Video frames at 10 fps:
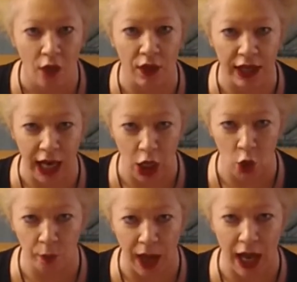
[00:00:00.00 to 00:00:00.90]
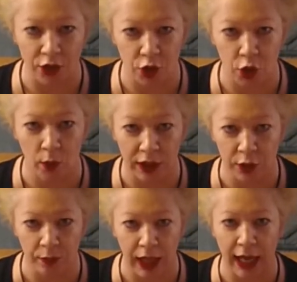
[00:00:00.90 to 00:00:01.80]
that help us to
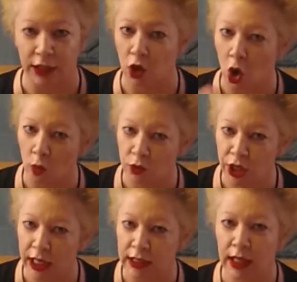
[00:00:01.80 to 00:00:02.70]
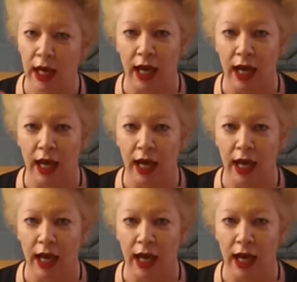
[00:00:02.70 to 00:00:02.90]
explain an object,